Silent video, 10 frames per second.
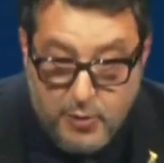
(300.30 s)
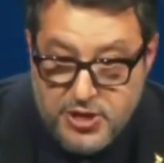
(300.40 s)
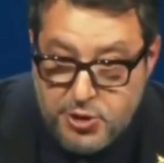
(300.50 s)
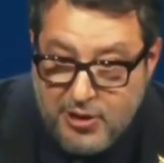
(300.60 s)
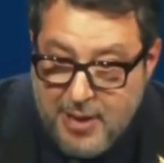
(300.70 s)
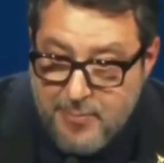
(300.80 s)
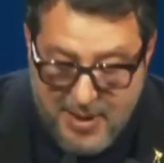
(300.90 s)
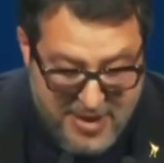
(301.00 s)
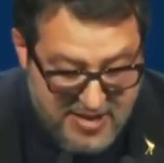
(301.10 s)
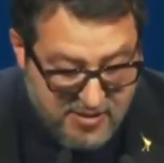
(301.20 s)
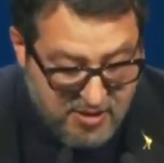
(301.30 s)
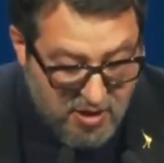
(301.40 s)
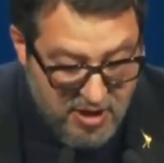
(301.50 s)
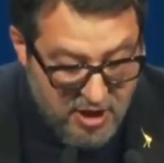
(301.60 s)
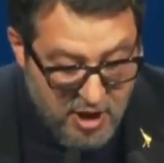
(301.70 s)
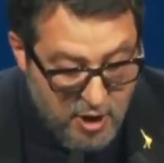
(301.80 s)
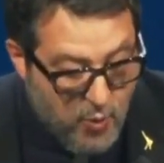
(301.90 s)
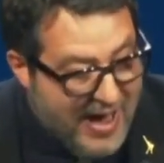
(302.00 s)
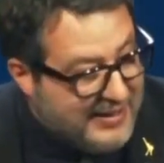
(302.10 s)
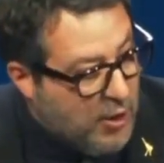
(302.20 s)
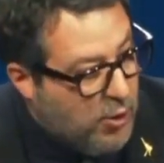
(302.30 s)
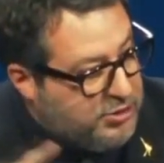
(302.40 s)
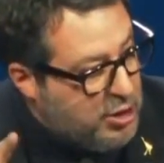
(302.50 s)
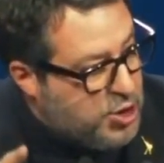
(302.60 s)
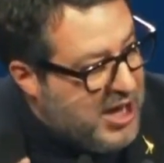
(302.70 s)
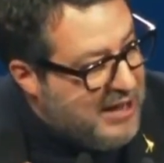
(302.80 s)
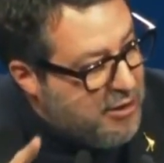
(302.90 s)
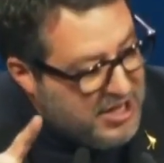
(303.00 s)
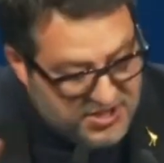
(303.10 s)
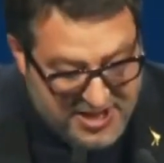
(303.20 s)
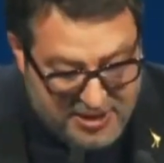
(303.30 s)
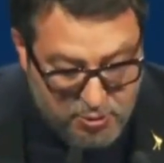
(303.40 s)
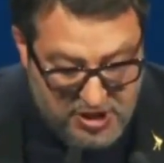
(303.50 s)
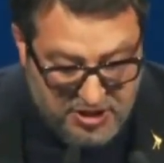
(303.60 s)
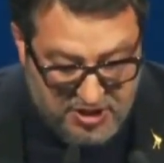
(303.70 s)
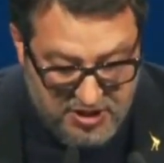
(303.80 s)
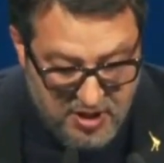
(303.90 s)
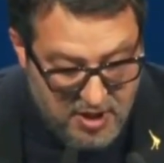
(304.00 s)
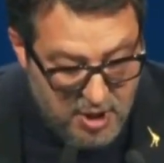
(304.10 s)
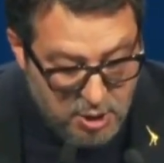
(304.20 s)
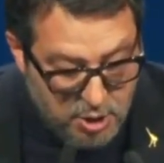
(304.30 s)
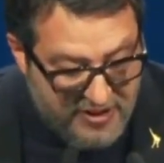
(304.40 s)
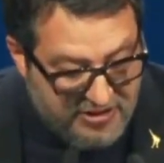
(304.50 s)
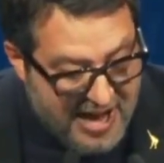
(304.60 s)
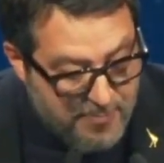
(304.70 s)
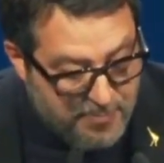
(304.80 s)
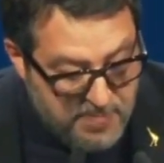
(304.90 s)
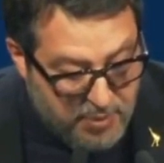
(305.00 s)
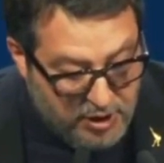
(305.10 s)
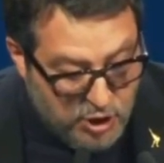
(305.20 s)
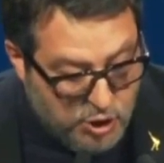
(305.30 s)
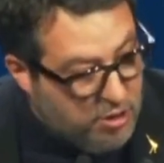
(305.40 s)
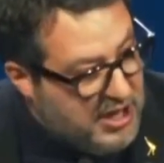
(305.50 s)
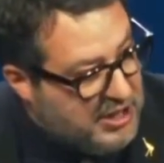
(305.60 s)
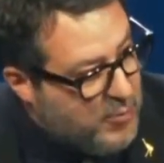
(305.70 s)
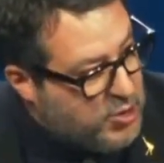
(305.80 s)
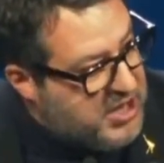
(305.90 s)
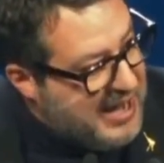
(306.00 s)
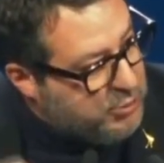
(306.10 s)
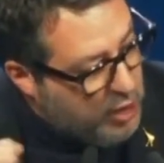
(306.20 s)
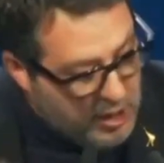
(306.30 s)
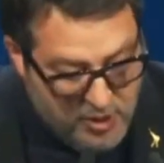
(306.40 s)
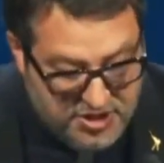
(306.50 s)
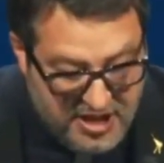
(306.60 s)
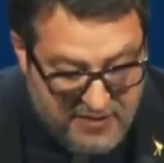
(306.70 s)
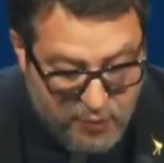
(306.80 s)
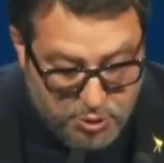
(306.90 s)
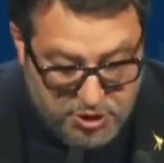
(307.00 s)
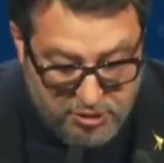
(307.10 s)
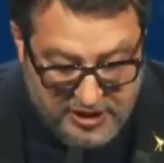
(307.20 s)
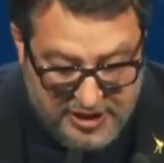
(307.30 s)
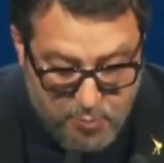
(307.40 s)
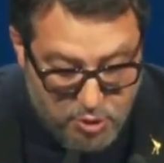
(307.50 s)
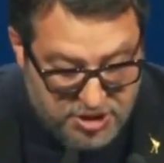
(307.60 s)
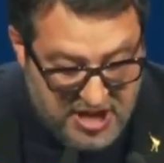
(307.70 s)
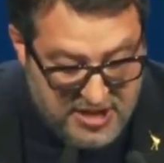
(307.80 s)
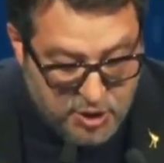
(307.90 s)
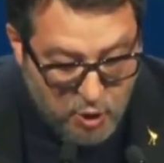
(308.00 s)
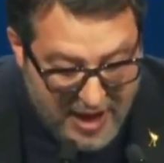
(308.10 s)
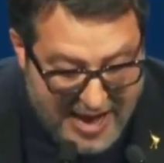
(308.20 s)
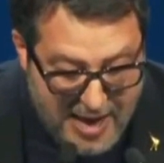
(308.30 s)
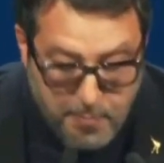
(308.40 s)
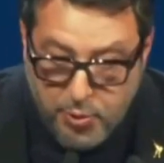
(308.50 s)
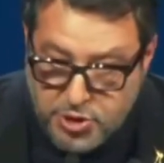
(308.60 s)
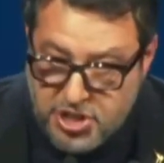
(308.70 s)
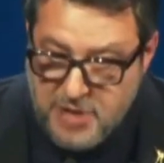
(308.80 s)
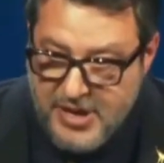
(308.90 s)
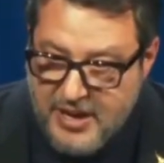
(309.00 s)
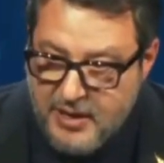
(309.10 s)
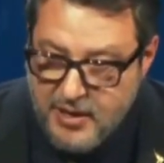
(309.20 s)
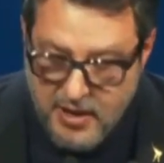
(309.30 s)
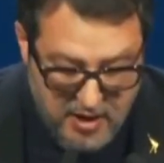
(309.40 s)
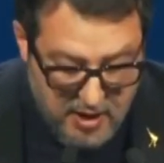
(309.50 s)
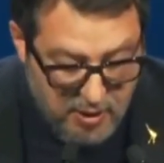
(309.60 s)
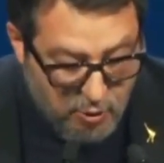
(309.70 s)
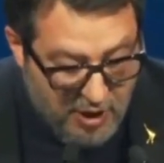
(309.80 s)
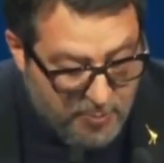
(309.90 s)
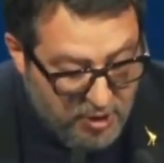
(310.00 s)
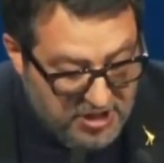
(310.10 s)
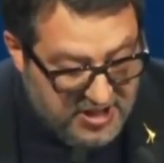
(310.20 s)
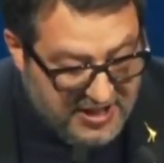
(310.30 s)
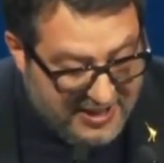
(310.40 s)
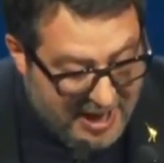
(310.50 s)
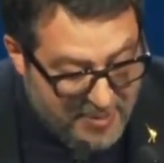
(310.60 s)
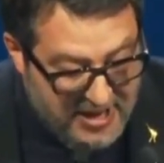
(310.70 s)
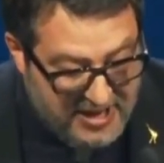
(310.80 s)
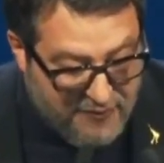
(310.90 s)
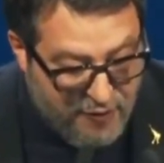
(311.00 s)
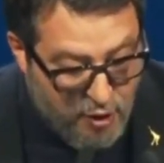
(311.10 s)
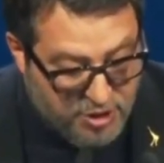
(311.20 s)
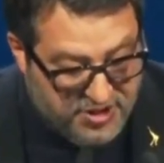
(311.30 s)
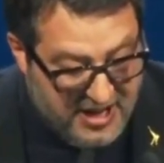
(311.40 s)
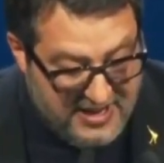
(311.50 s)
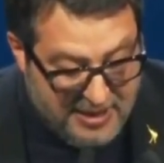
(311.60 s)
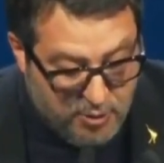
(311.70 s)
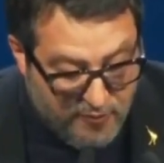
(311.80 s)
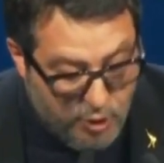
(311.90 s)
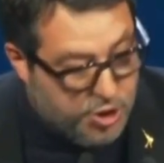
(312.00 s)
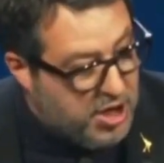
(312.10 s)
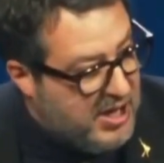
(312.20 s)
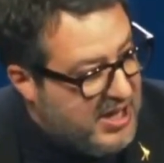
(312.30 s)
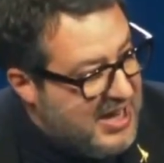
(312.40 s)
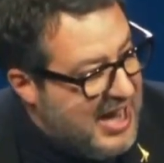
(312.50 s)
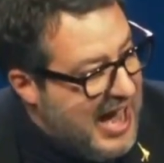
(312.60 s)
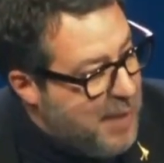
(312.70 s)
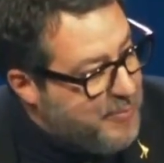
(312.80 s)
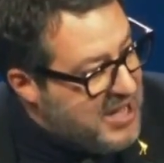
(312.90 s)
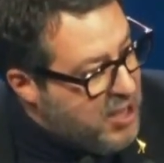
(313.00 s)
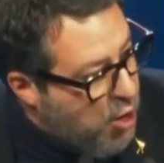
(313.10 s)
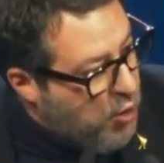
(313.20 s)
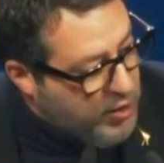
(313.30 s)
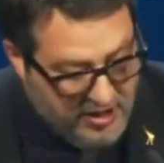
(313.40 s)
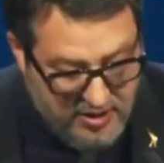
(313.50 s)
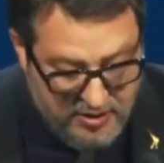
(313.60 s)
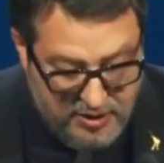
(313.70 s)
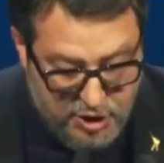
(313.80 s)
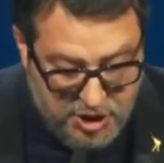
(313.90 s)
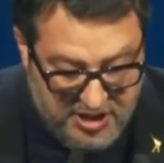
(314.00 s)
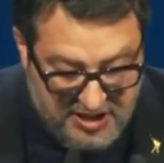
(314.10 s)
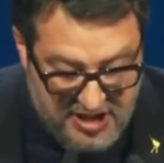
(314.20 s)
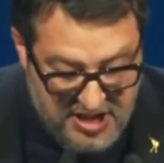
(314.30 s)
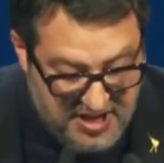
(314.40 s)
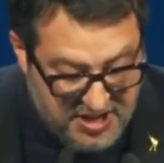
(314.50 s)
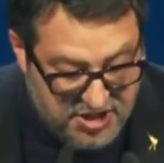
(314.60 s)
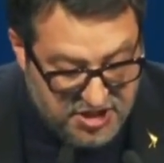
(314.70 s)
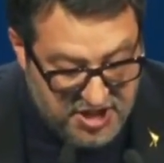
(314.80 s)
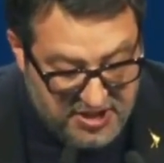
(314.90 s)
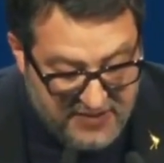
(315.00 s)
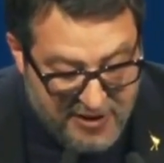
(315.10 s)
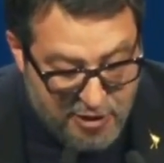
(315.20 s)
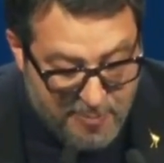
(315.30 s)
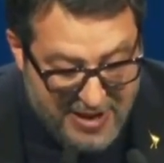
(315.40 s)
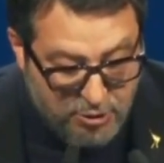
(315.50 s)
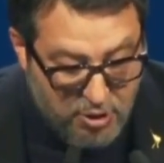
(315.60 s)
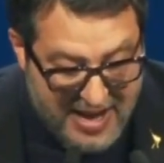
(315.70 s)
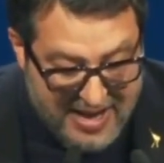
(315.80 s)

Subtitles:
And this change looks overseas, to the United States, where Trump in a few days has shown that this common-sense revolution is possible. With the America First policy, he gave a voice to millions of citizens who felt abandoned by the elites.